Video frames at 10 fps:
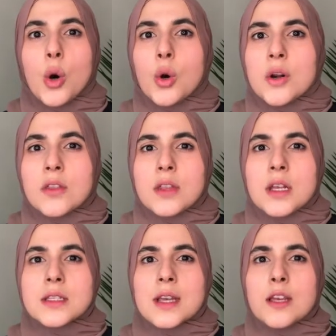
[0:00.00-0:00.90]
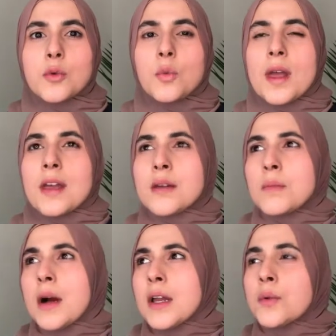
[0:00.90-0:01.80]
Or things like, when
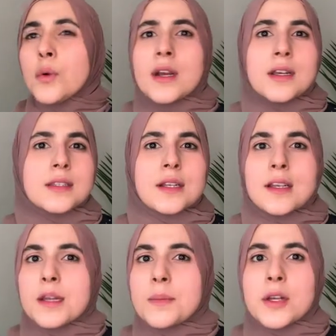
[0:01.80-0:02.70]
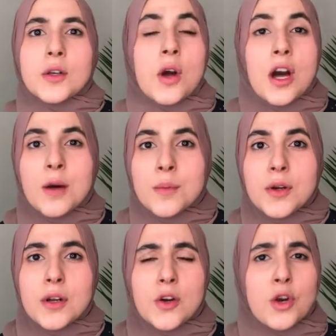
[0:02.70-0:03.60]
my work is a little bit
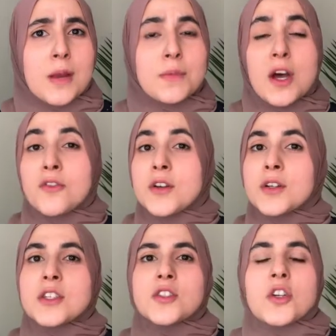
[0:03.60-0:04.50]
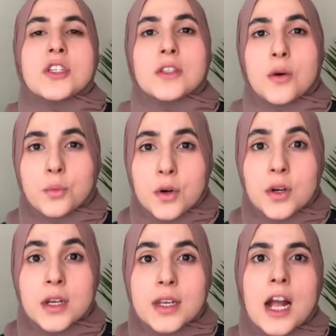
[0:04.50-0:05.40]
calmer or I'm not very stressed at work,